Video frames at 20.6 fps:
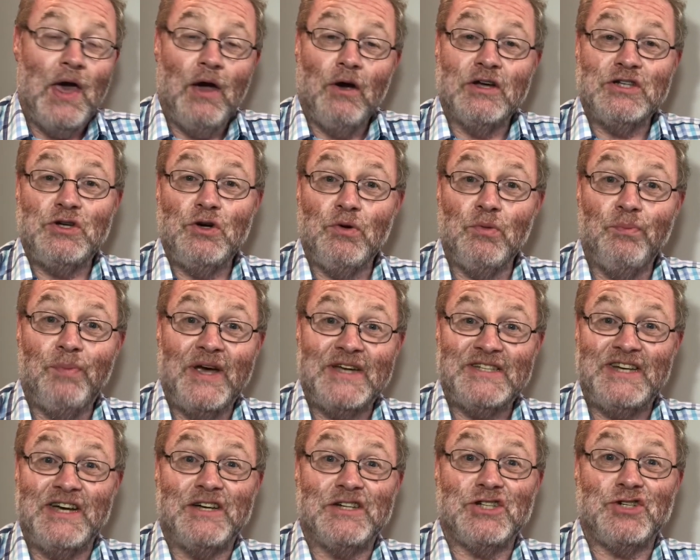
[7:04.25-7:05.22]
Because you can
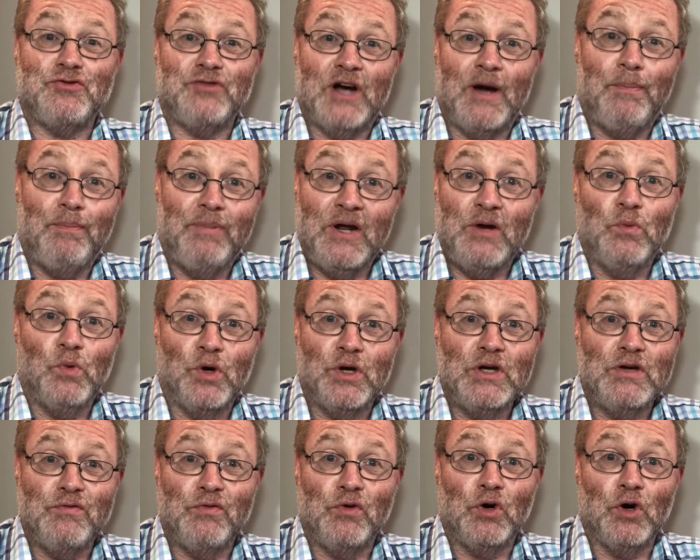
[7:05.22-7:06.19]
basically extrapolate
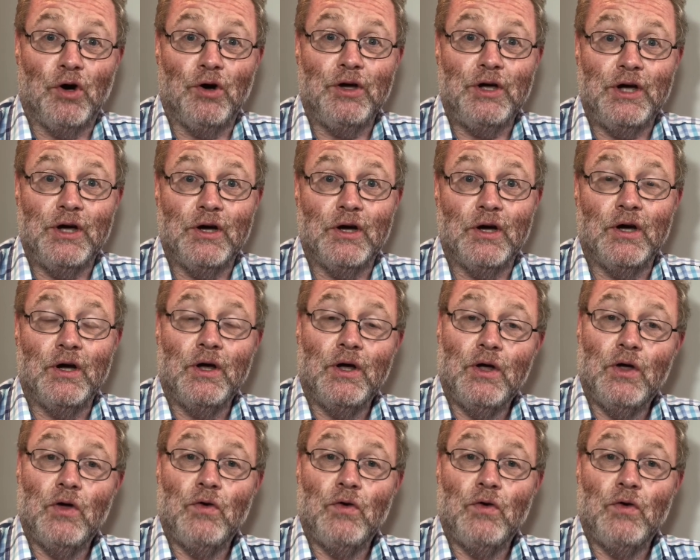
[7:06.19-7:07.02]
what you've got here